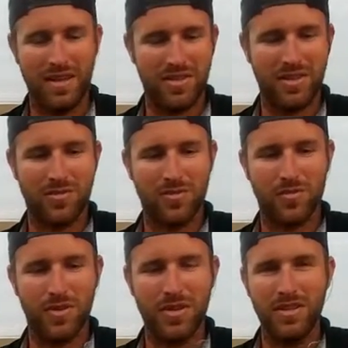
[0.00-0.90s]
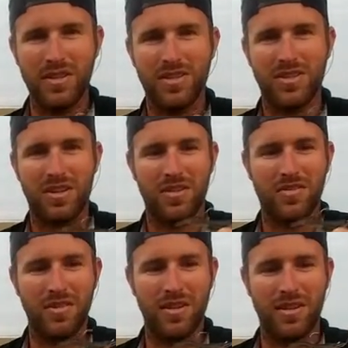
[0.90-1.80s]
It's really
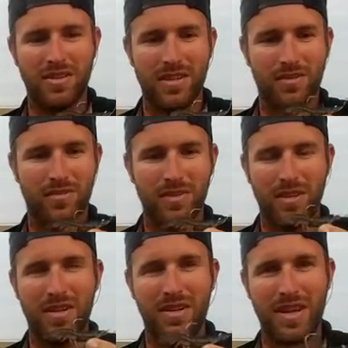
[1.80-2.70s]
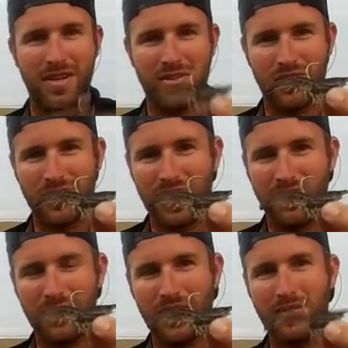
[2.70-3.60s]
subtle, and it's got a really natural,
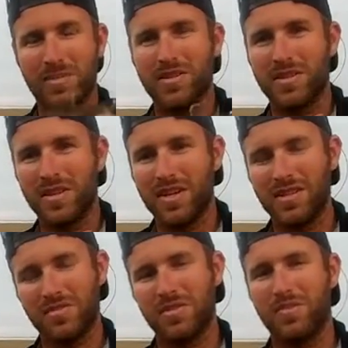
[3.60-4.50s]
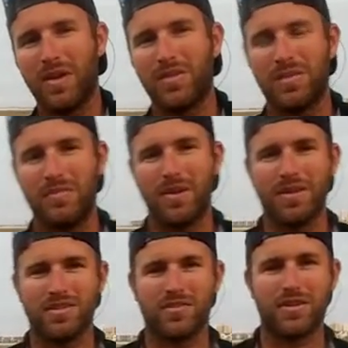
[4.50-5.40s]
lifelike presentation when you
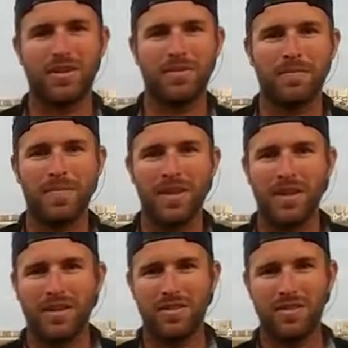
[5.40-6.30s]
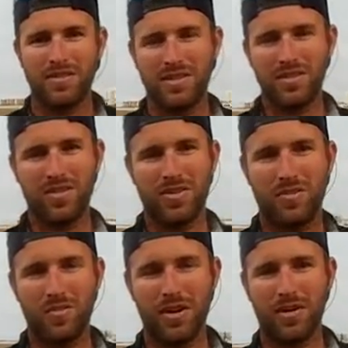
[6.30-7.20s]
bounce it around. Now, those things are going
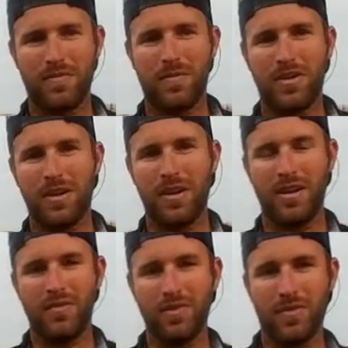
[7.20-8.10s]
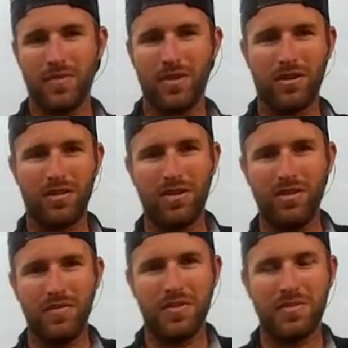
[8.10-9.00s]
to work for
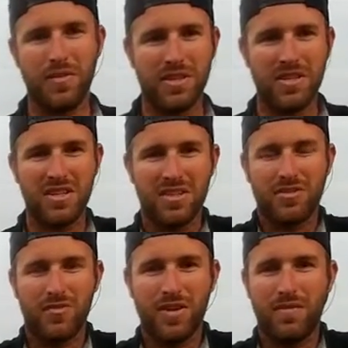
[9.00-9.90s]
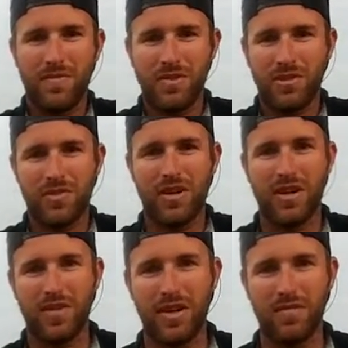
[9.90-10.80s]
all of your species, your redfish,
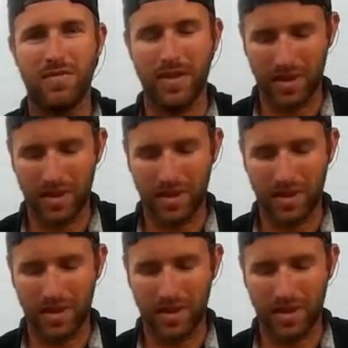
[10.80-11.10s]
trout, and